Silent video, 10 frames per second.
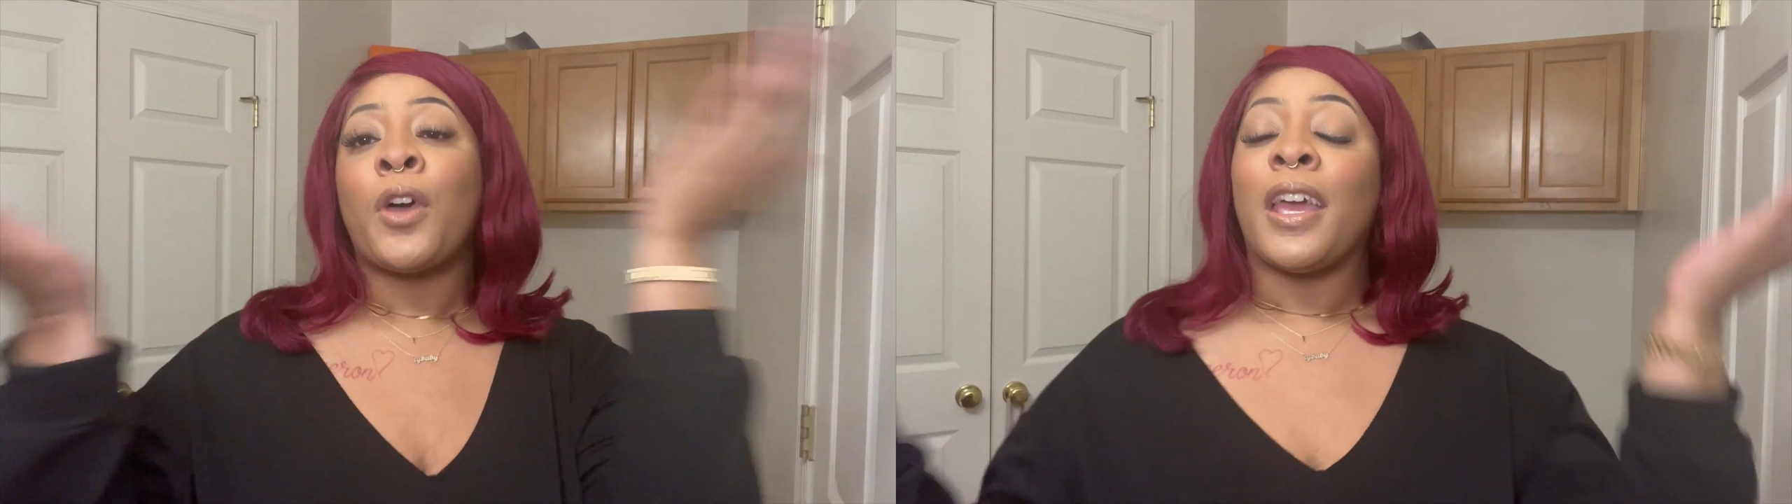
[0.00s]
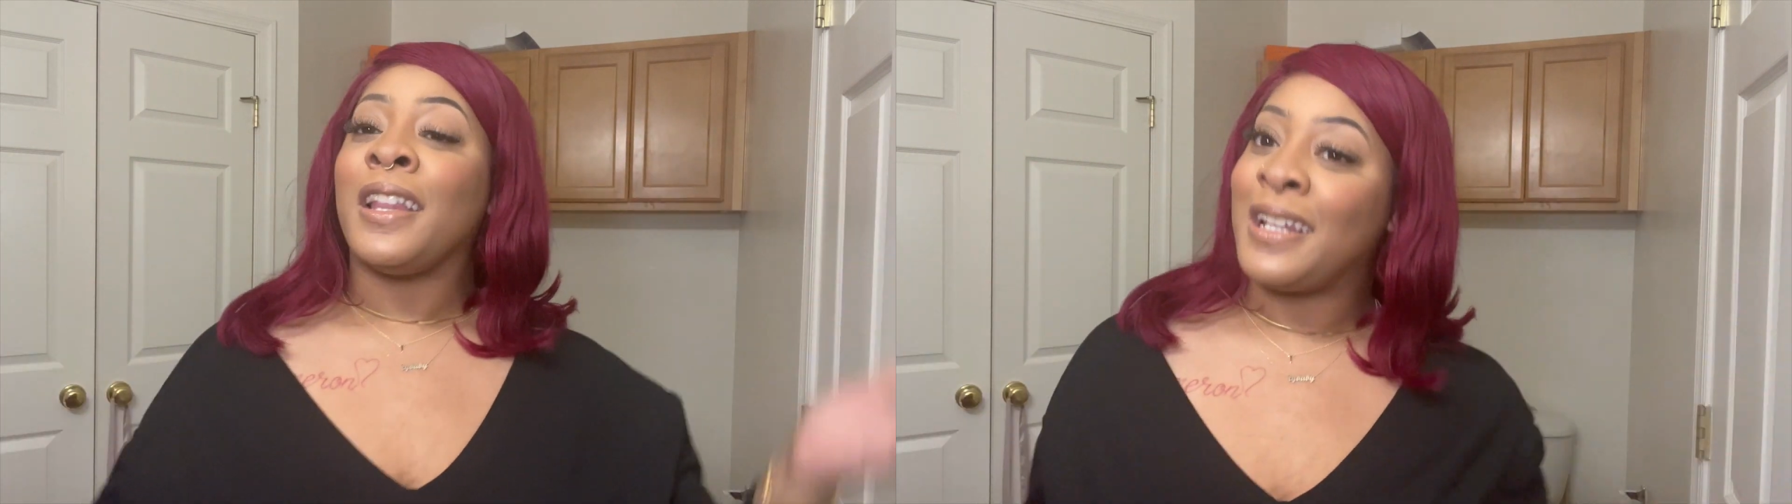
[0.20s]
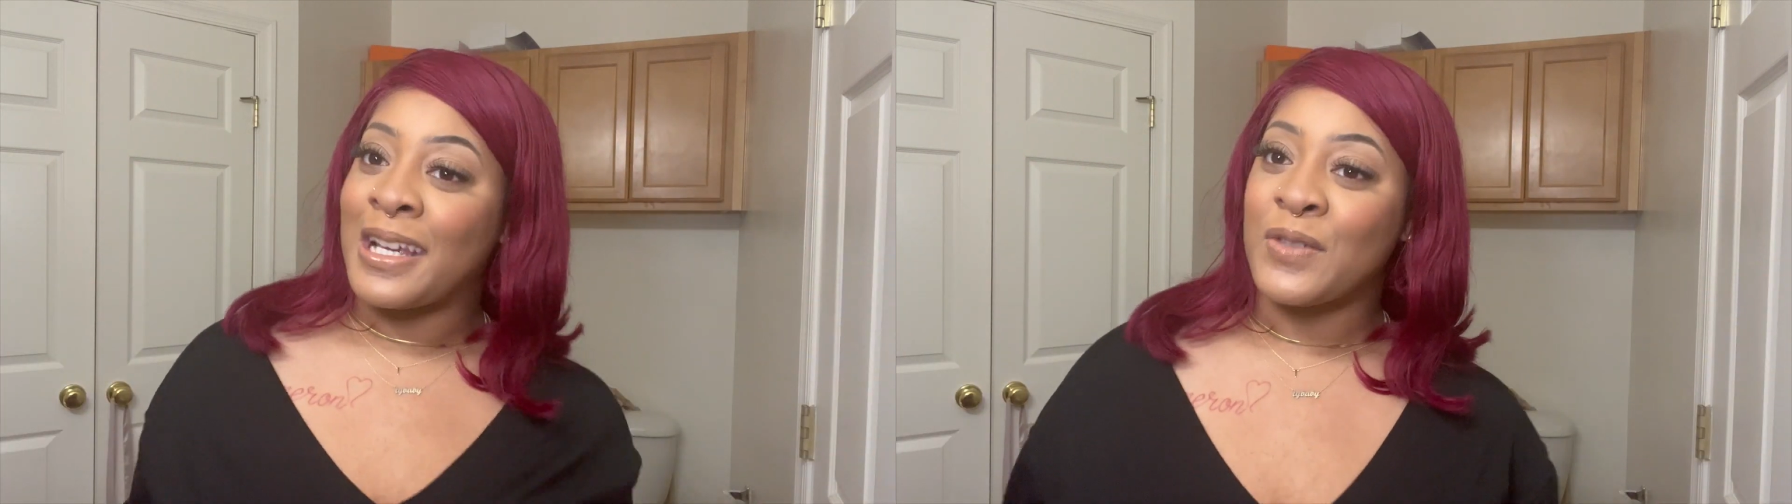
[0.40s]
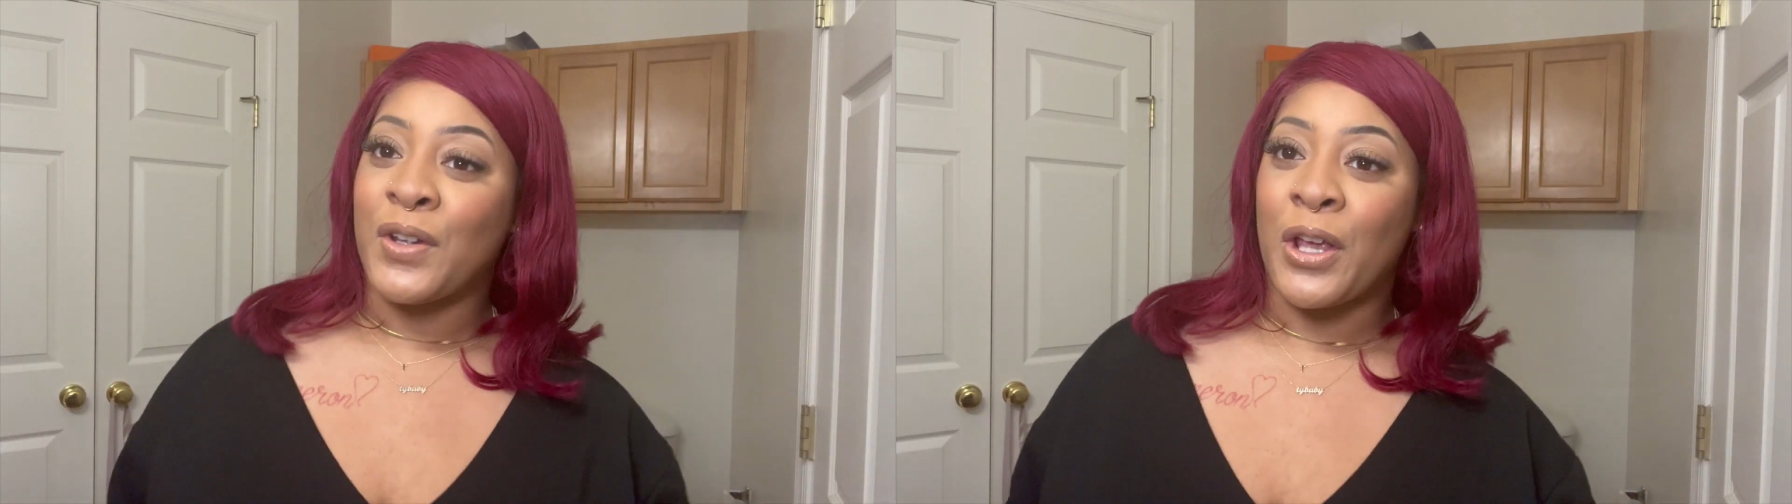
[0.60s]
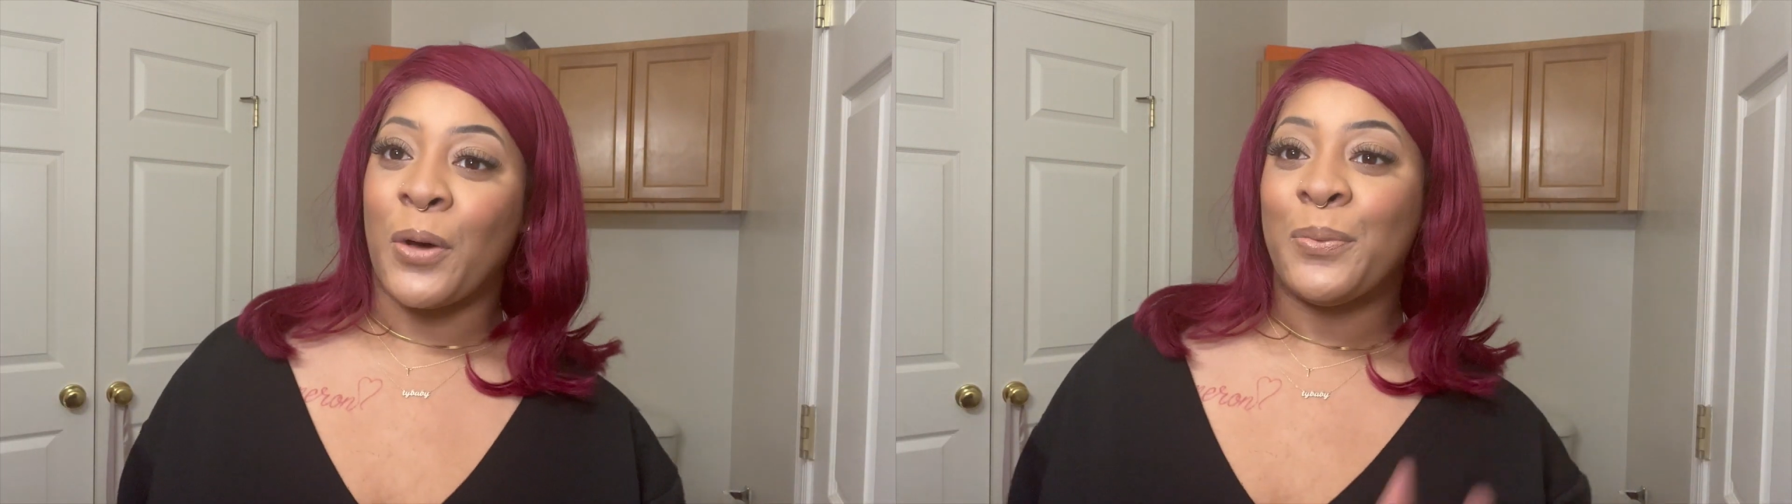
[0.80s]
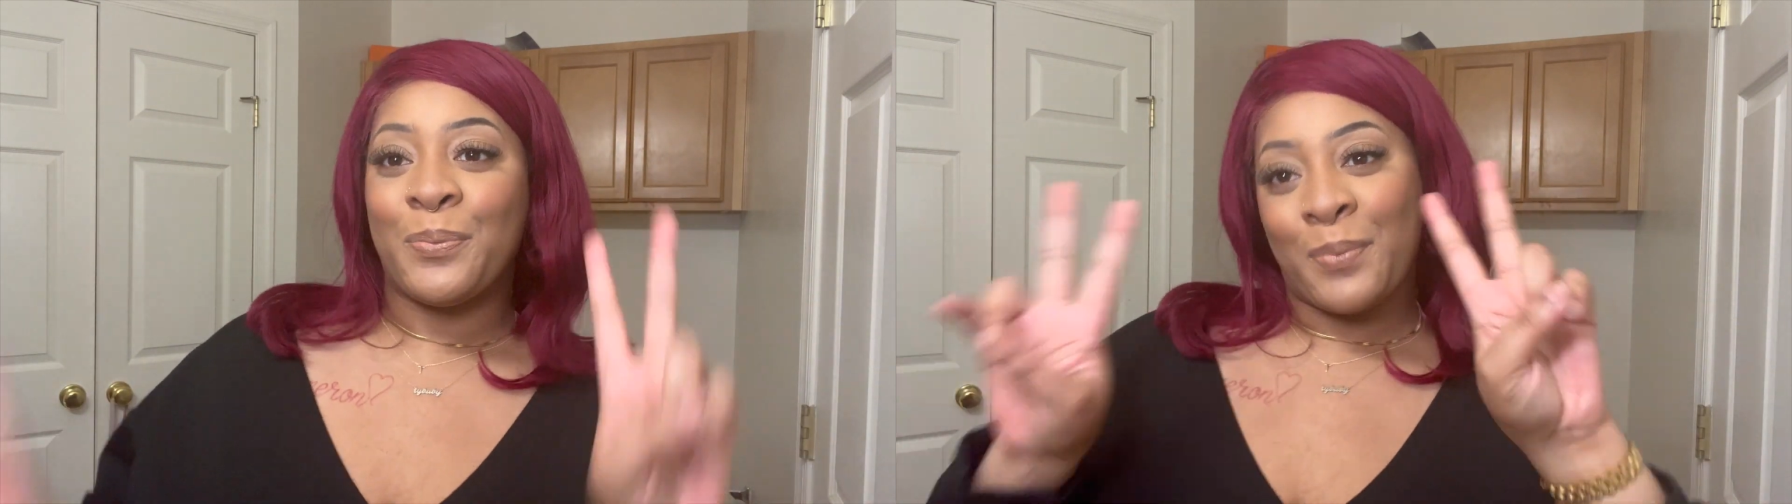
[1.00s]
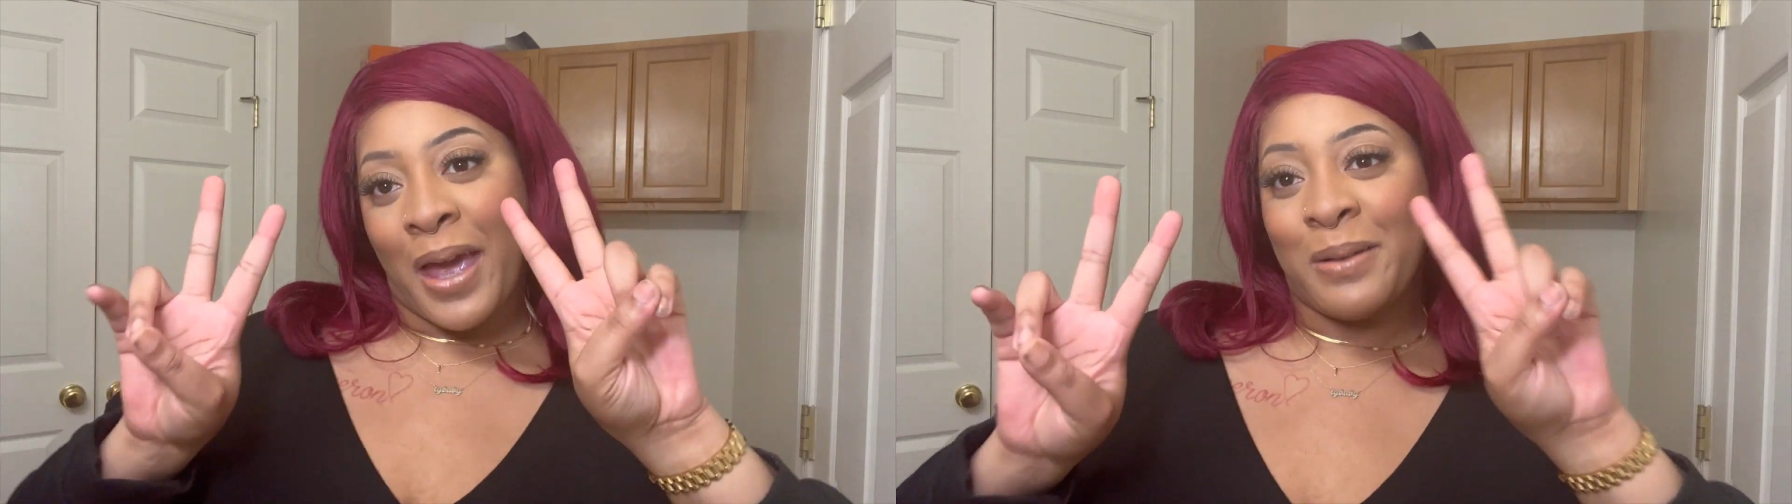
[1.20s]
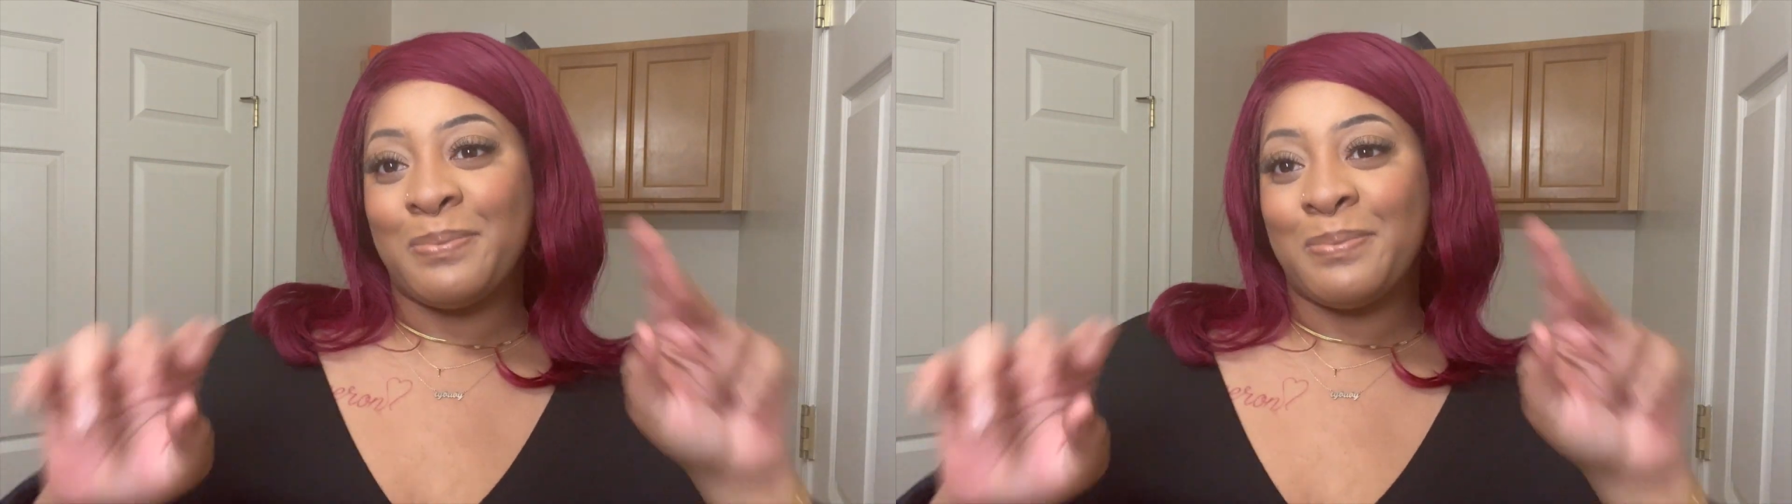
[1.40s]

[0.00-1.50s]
in the next video. Bye.